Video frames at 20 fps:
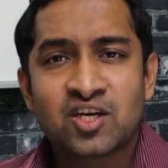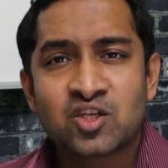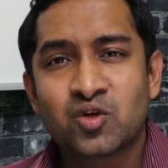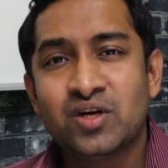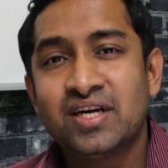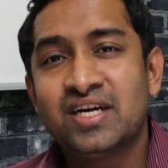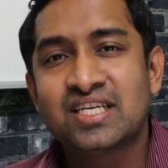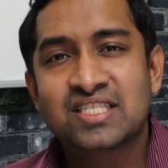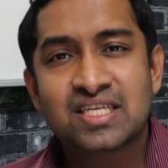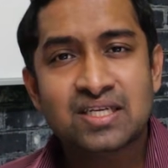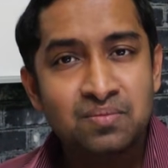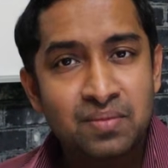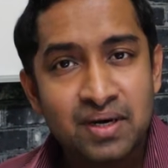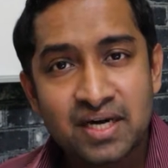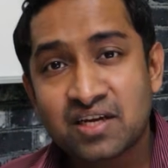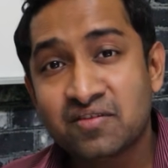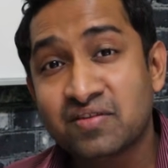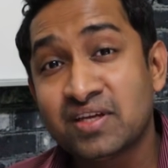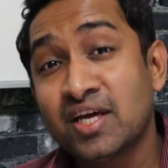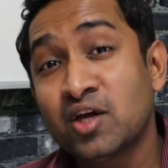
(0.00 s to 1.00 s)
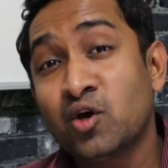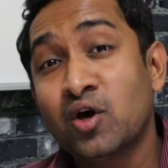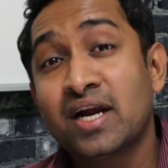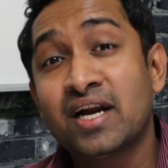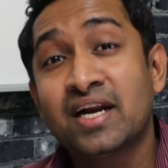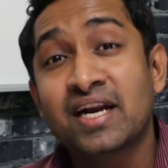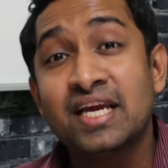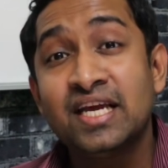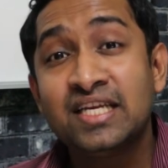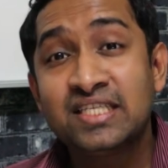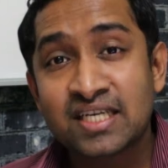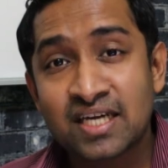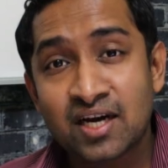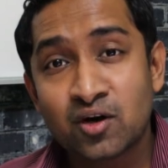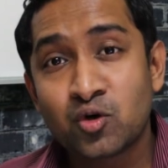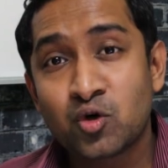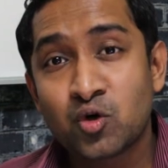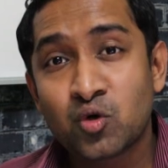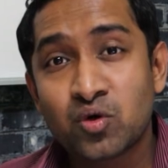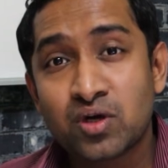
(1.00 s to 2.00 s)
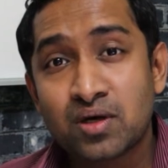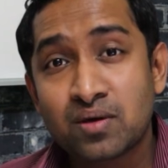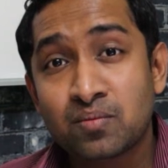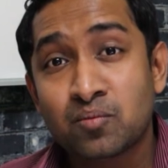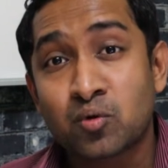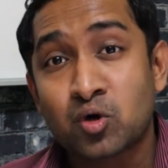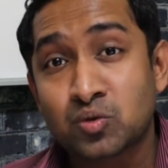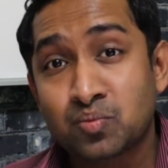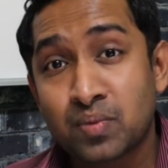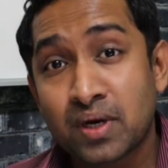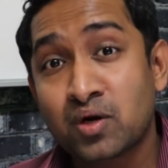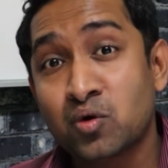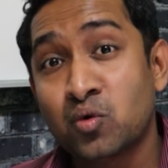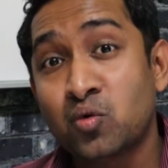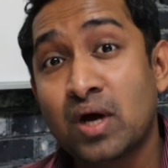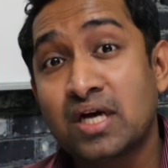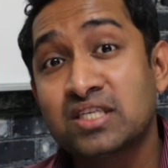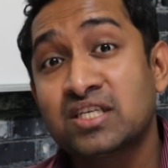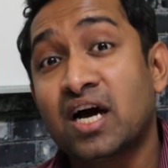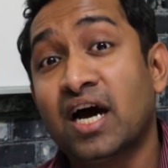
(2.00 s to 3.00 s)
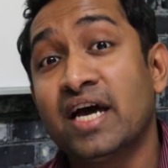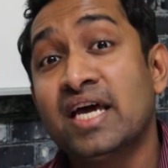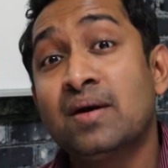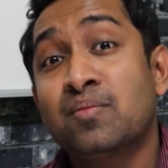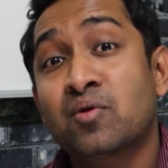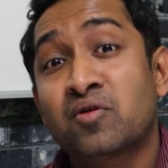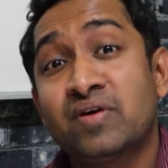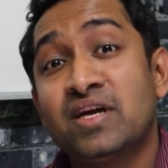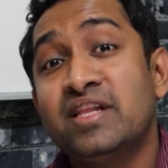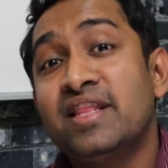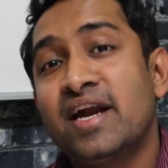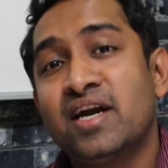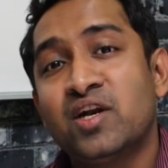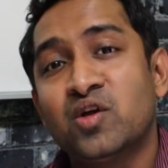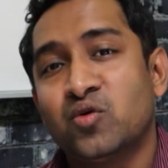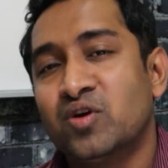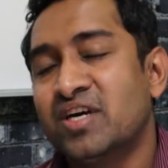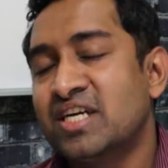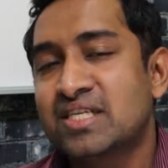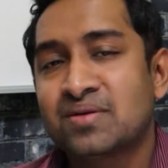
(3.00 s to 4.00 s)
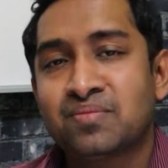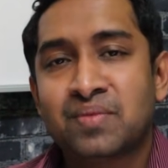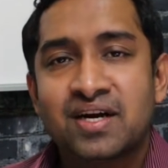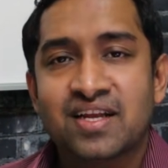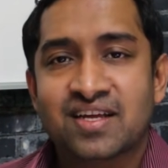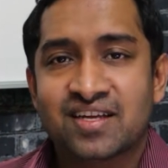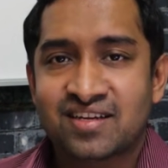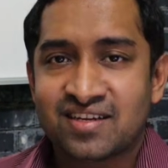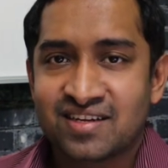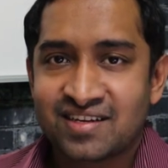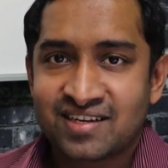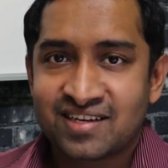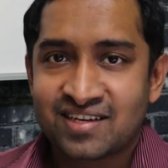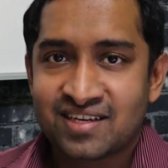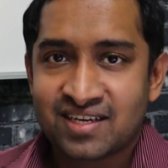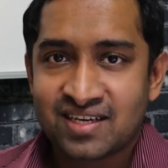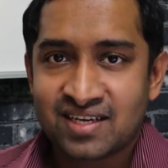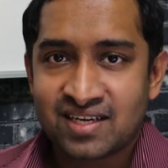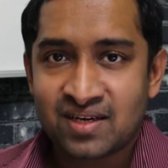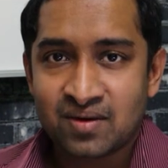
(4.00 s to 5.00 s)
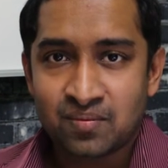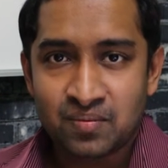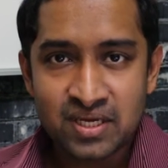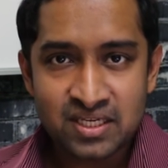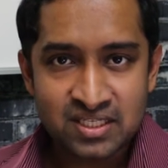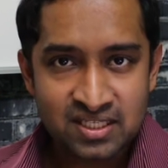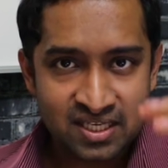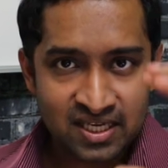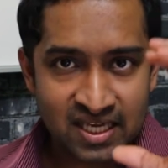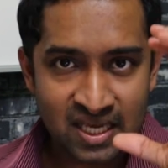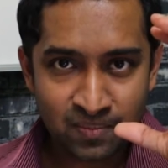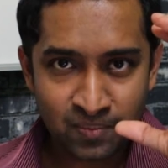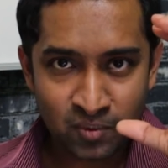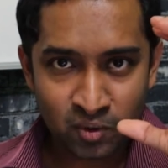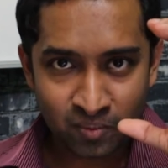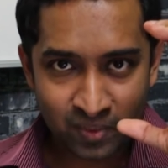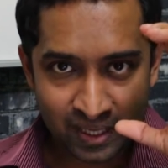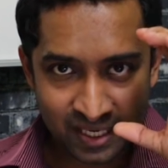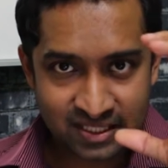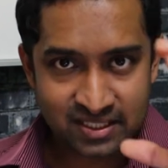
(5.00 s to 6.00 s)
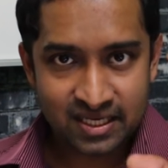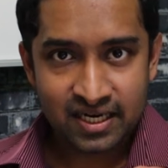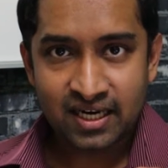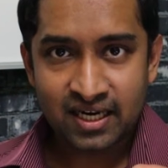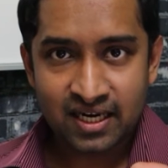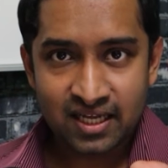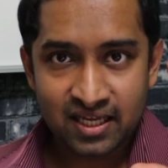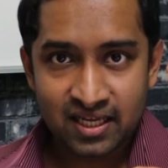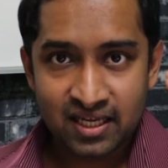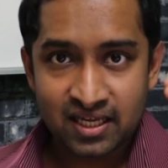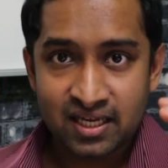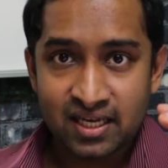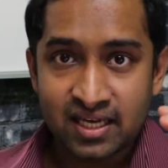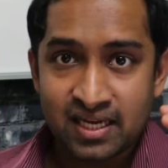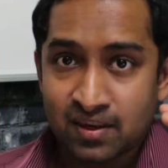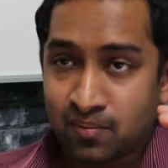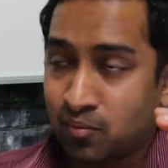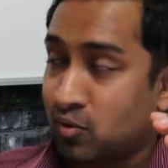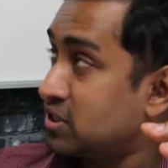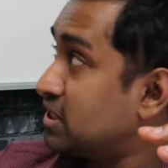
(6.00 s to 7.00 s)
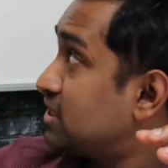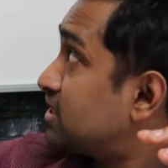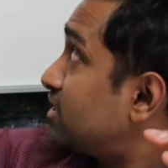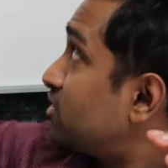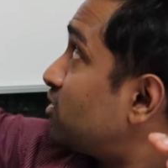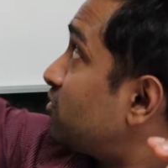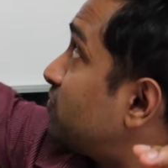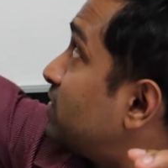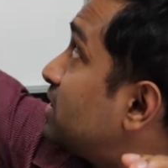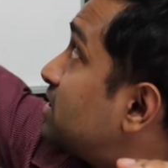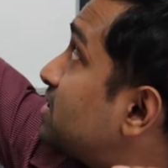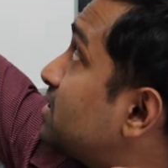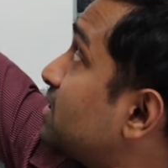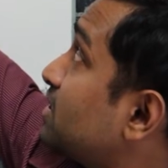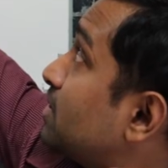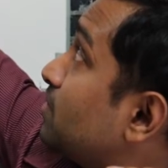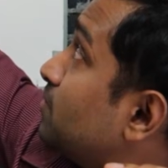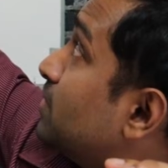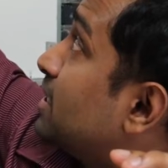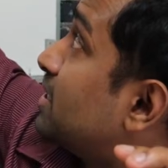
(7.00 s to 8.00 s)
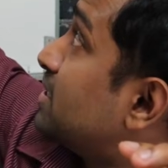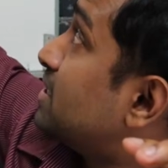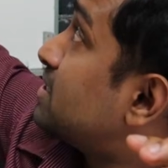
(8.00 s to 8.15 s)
So it doesn't matter whether you are reaching out to a prospect who has a higher profile than you. Doesn't matter. Please keep your mindset in a position of this being